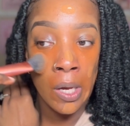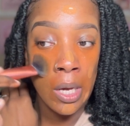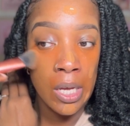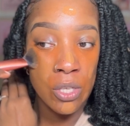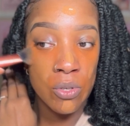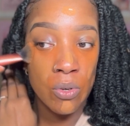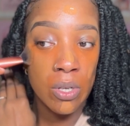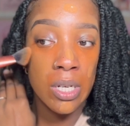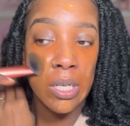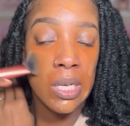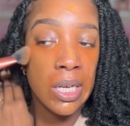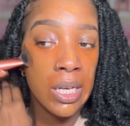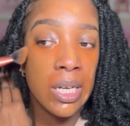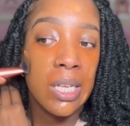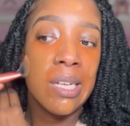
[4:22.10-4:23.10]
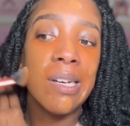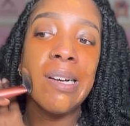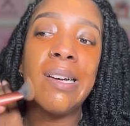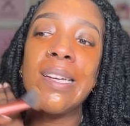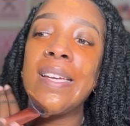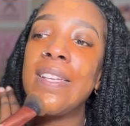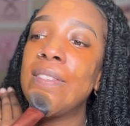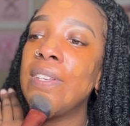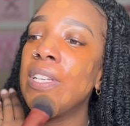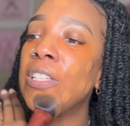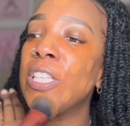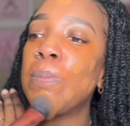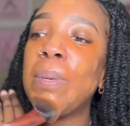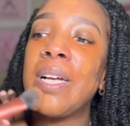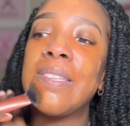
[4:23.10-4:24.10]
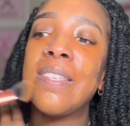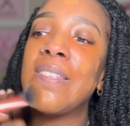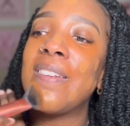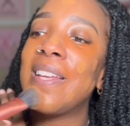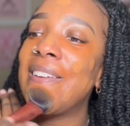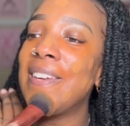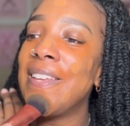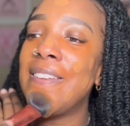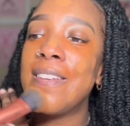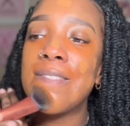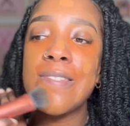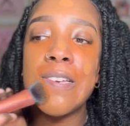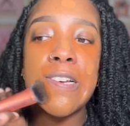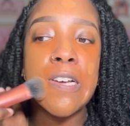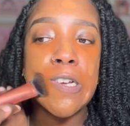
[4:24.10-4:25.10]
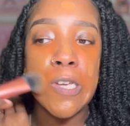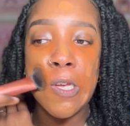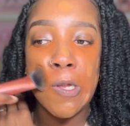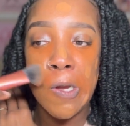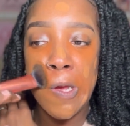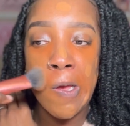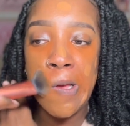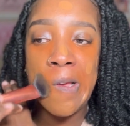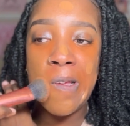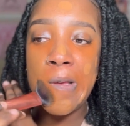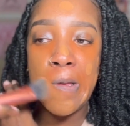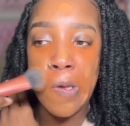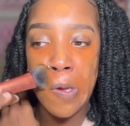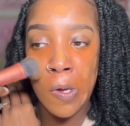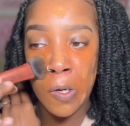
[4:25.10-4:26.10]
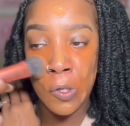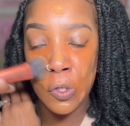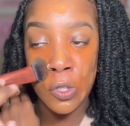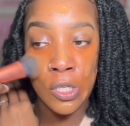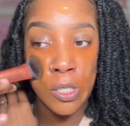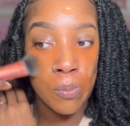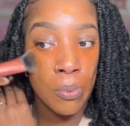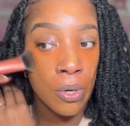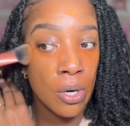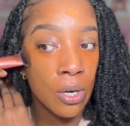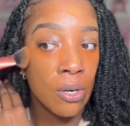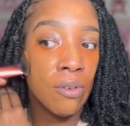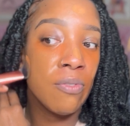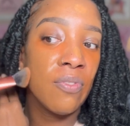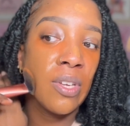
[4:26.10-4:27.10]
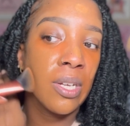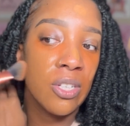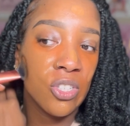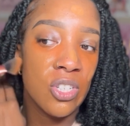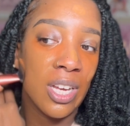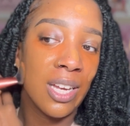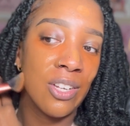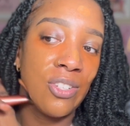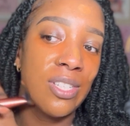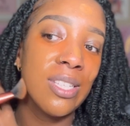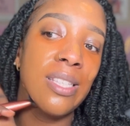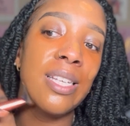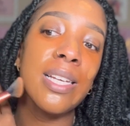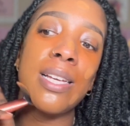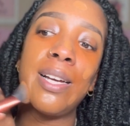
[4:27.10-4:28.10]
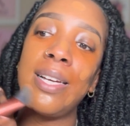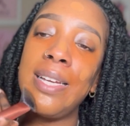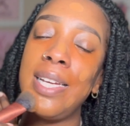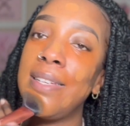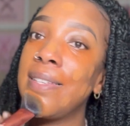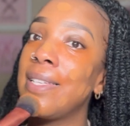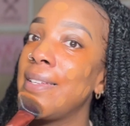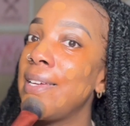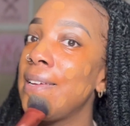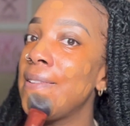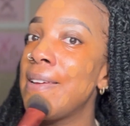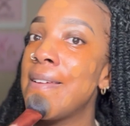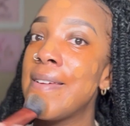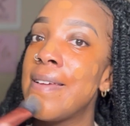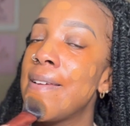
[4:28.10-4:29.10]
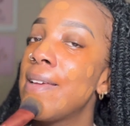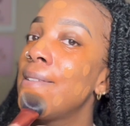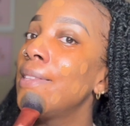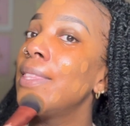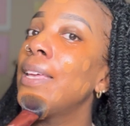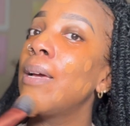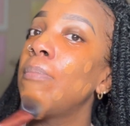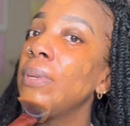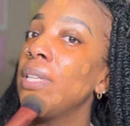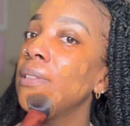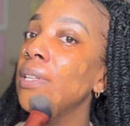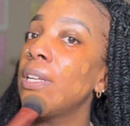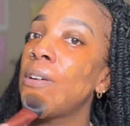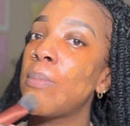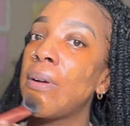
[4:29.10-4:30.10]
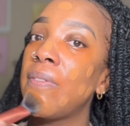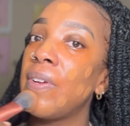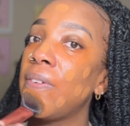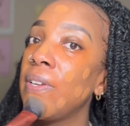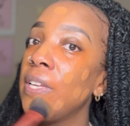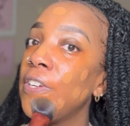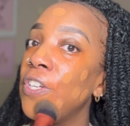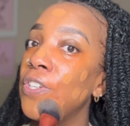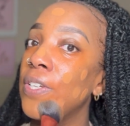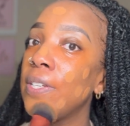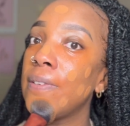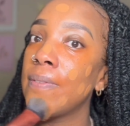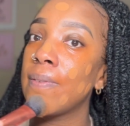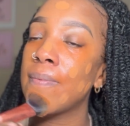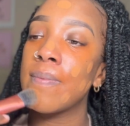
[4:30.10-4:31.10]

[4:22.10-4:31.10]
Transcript: it's going to get and hug into the spots that I needed to hug in at, and it's just perfect. Like, just look how easily that blended out my foundation.